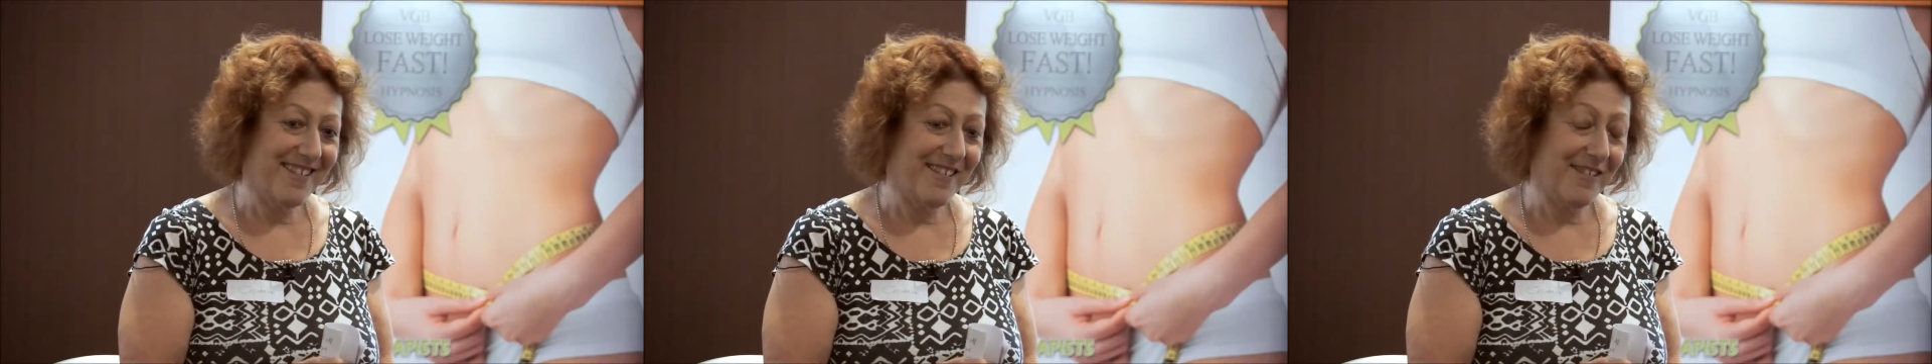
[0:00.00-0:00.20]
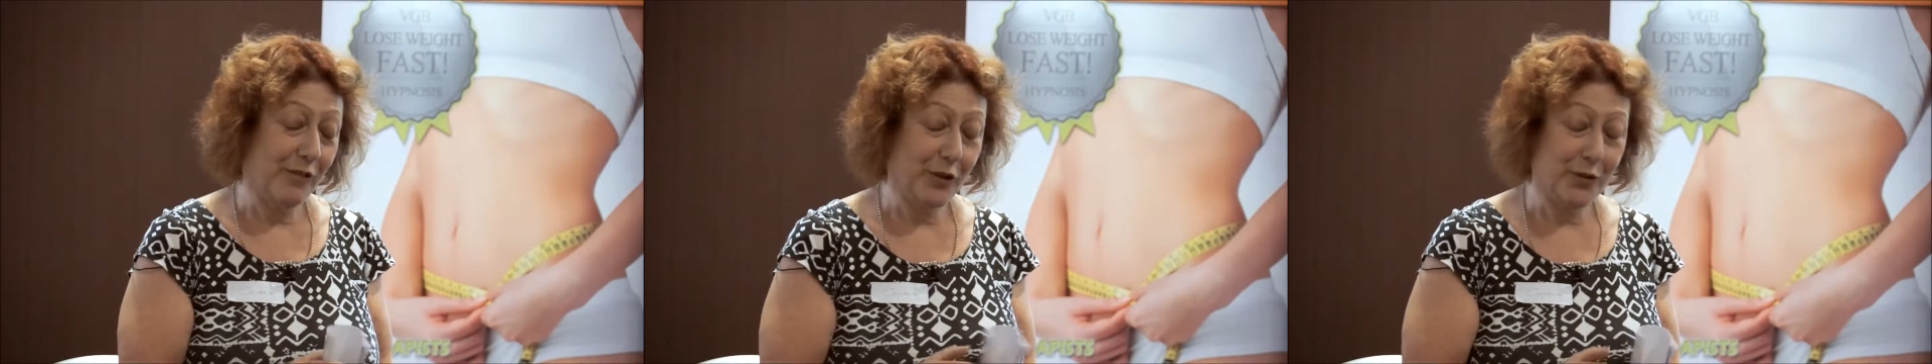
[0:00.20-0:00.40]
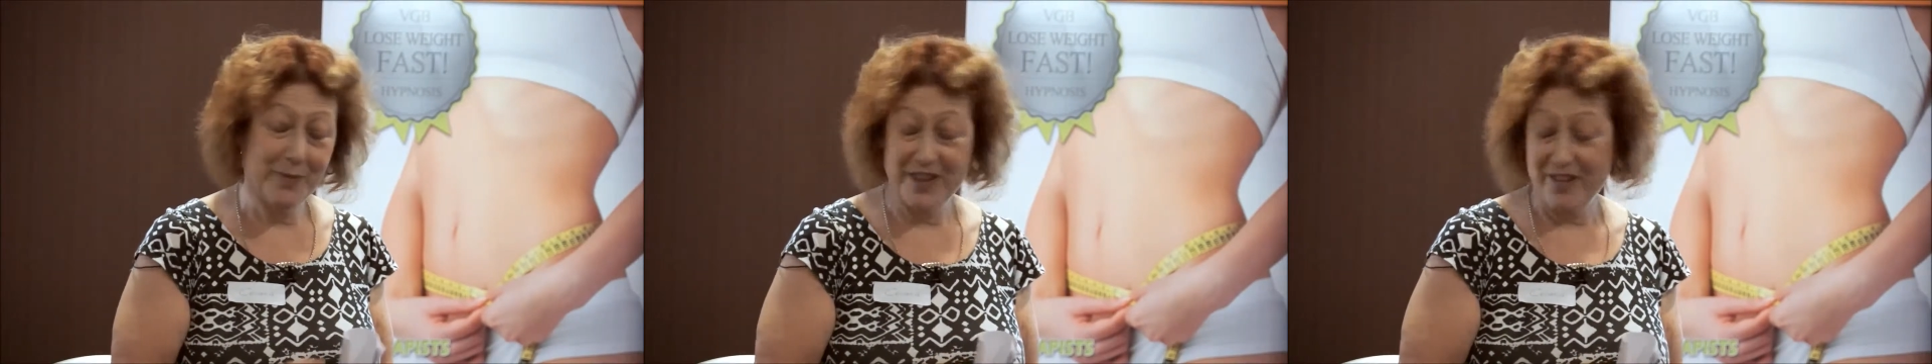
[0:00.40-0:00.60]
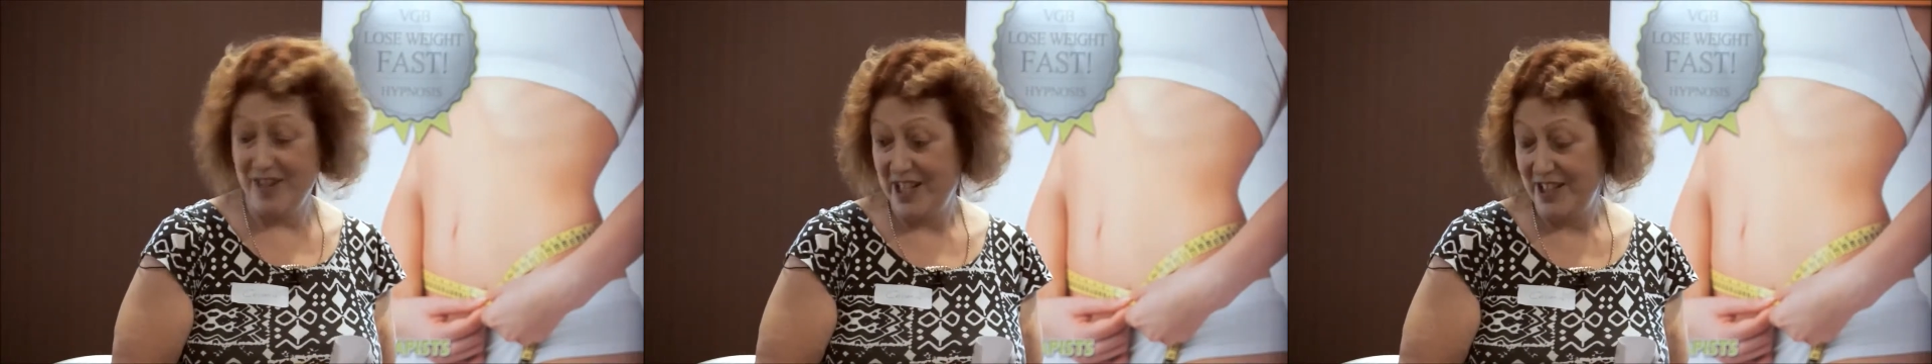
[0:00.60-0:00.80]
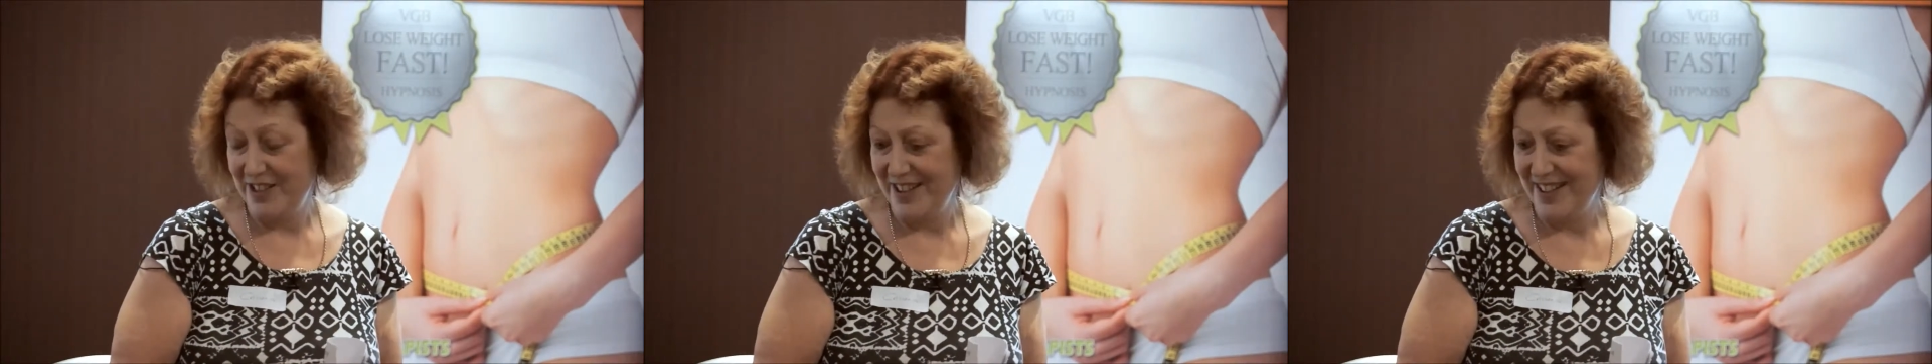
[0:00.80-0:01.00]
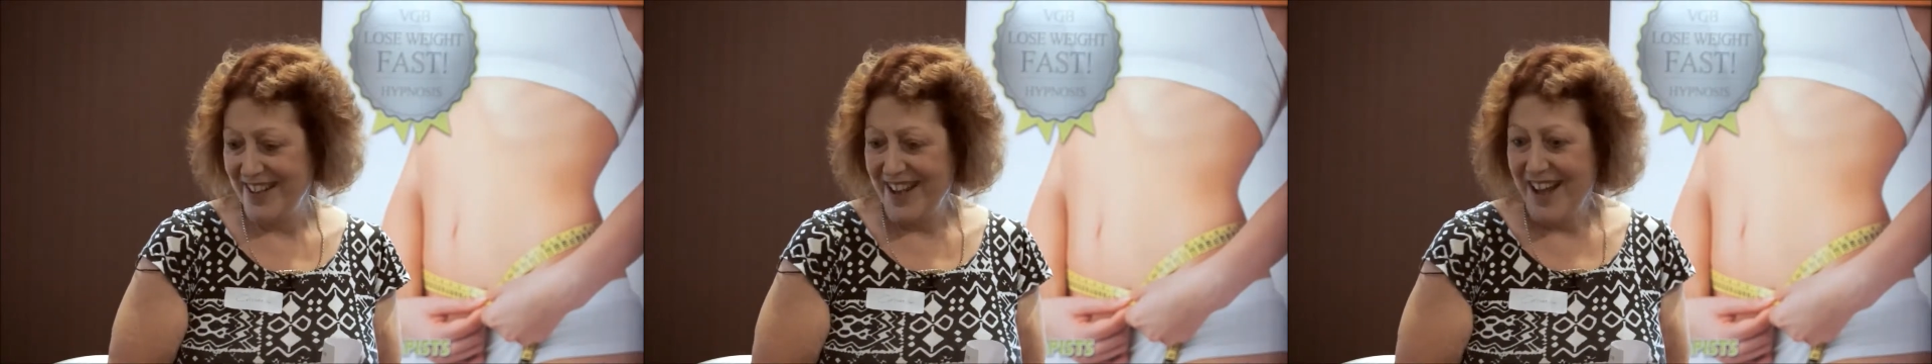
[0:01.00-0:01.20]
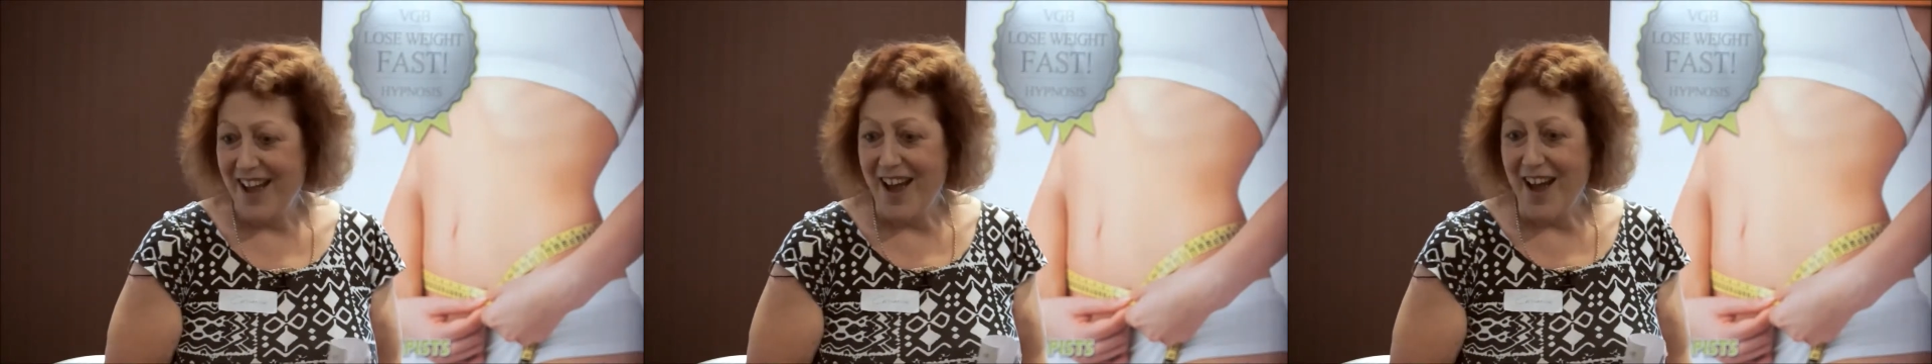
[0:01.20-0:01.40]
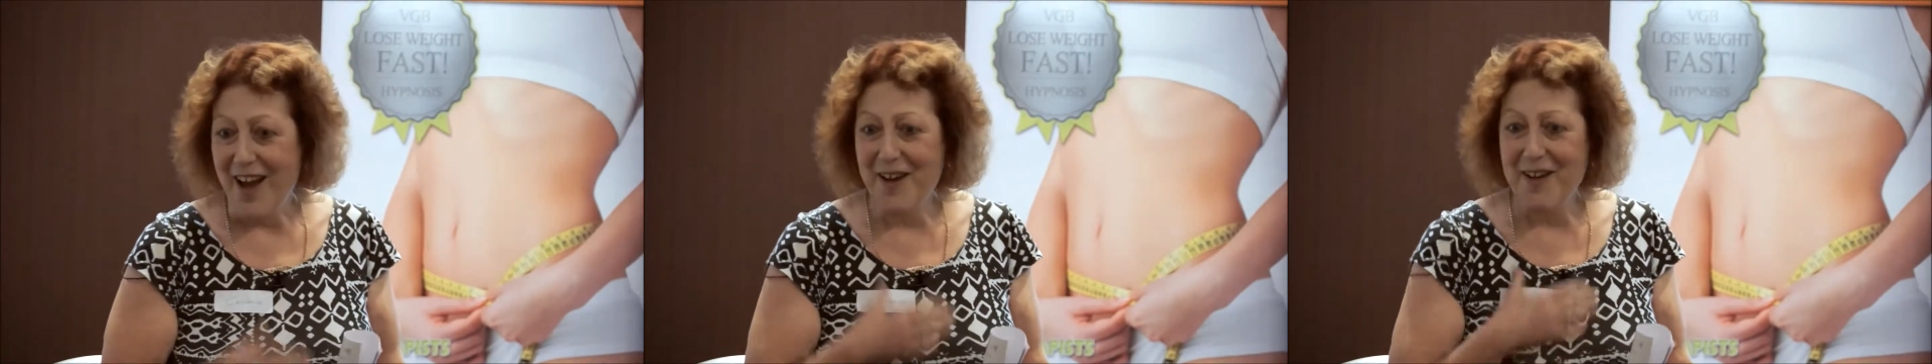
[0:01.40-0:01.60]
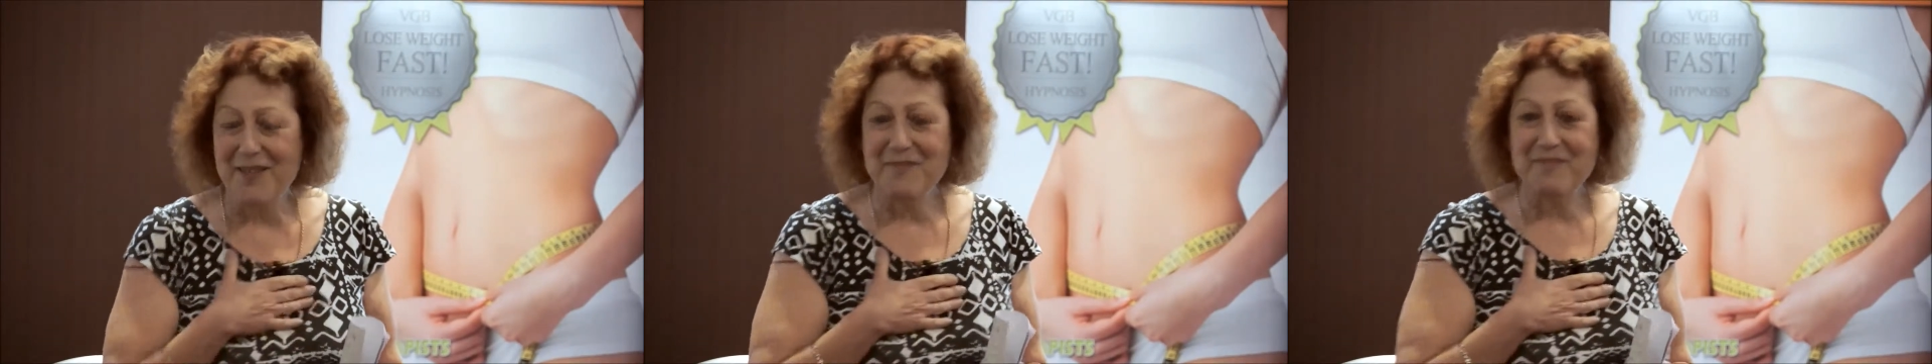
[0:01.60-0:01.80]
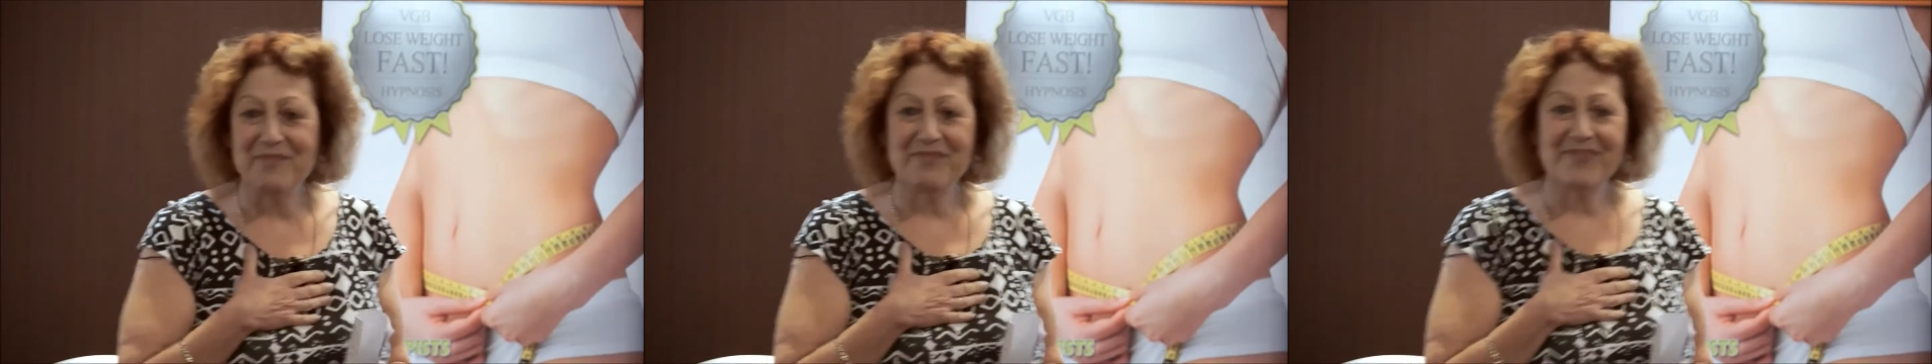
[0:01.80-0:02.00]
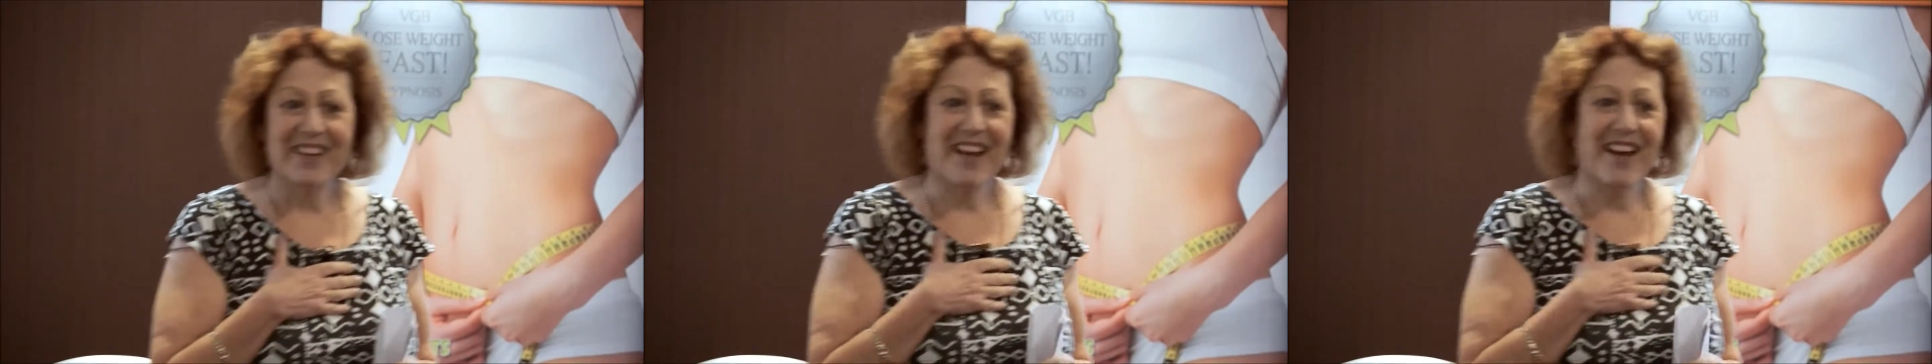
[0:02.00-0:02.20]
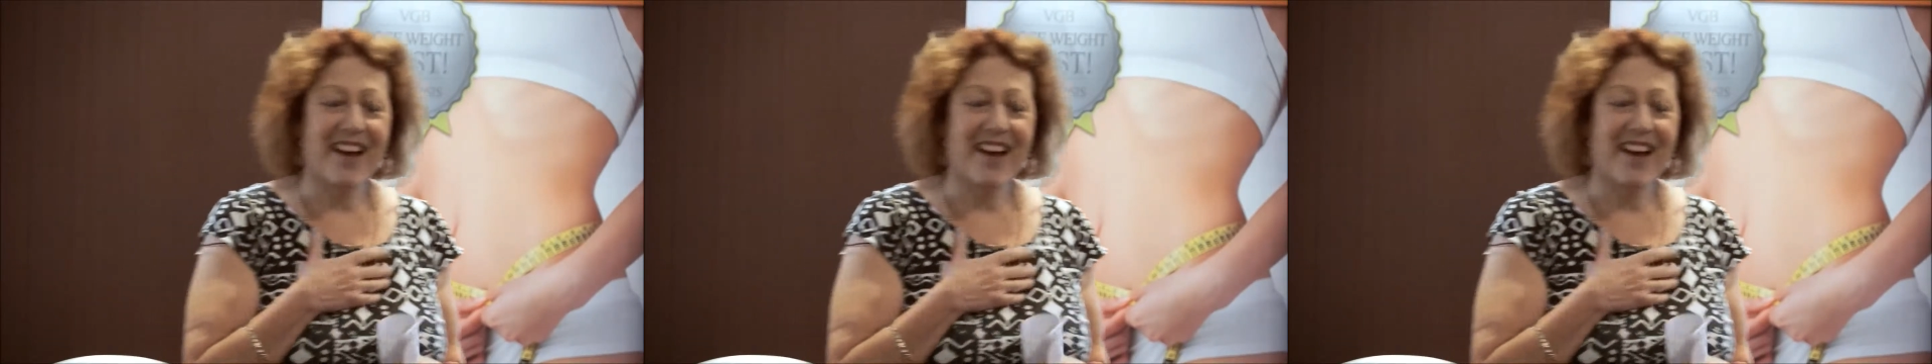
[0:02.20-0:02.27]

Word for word: I've lost my thread. Um,